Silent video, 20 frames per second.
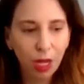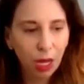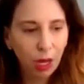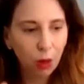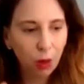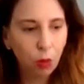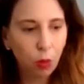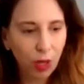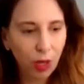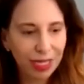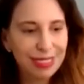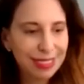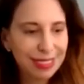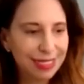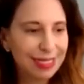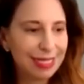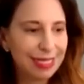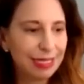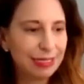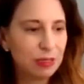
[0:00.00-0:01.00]
what is
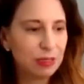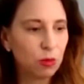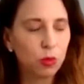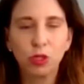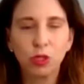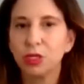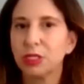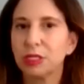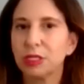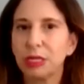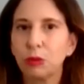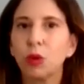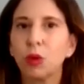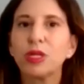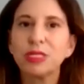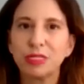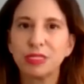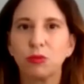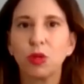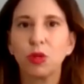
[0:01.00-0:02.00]
it that the world, like what
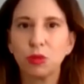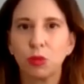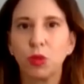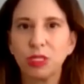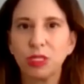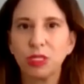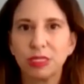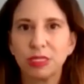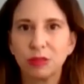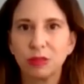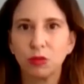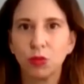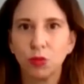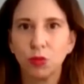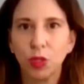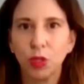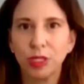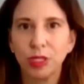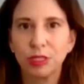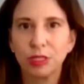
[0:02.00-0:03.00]
does
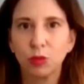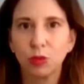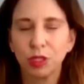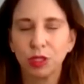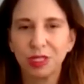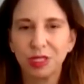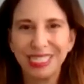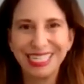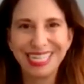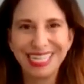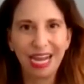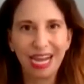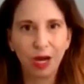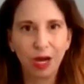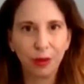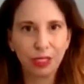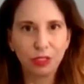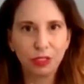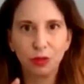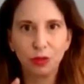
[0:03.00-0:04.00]
the world need now?
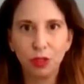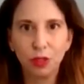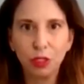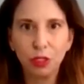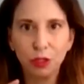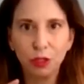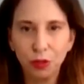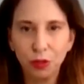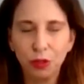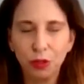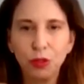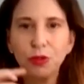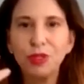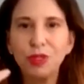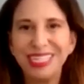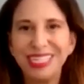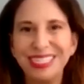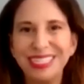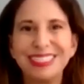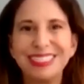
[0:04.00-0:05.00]
And so who
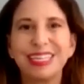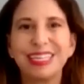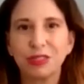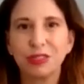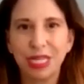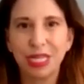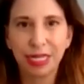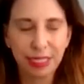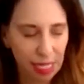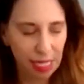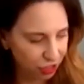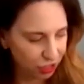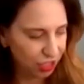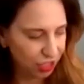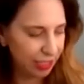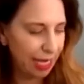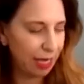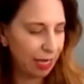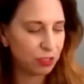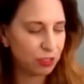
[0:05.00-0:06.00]
needs our technology
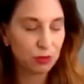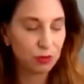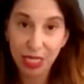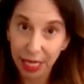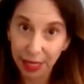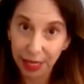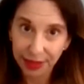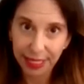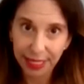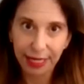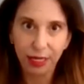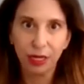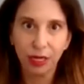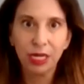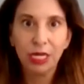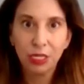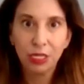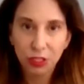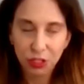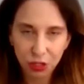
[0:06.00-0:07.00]
now? So it was healthcare,
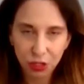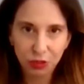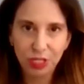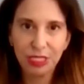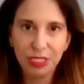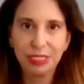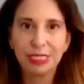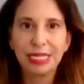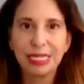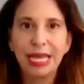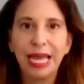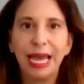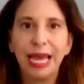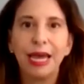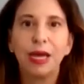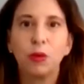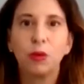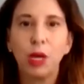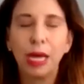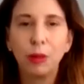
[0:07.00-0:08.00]
students,
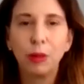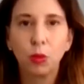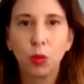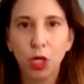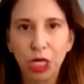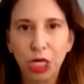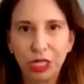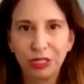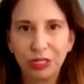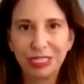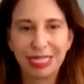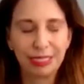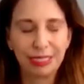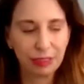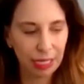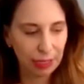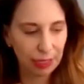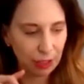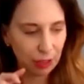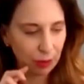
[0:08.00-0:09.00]
and workers, and
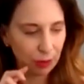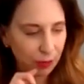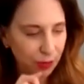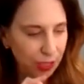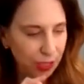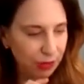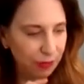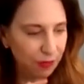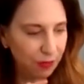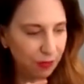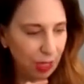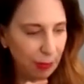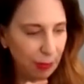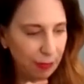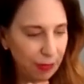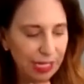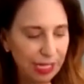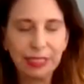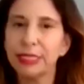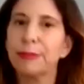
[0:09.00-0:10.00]
pretty
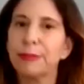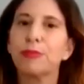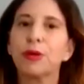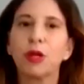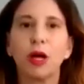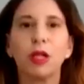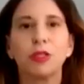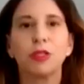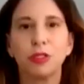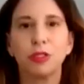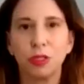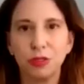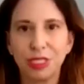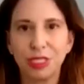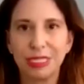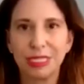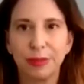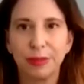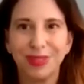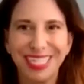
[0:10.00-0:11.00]
immediately put all of those
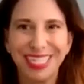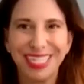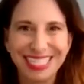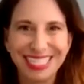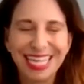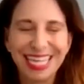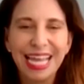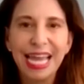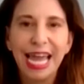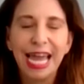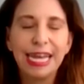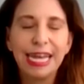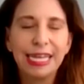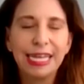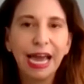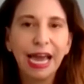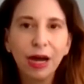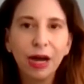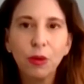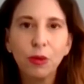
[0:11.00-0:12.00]
into place. And
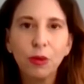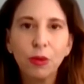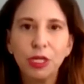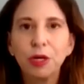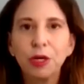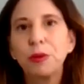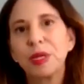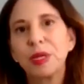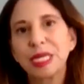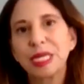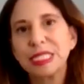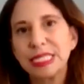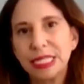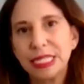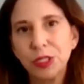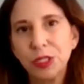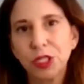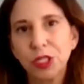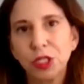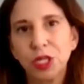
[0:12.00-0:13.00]
now we
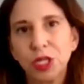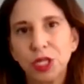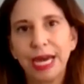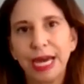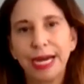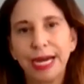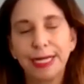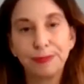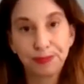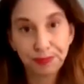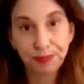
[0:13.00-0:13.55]
continue to look at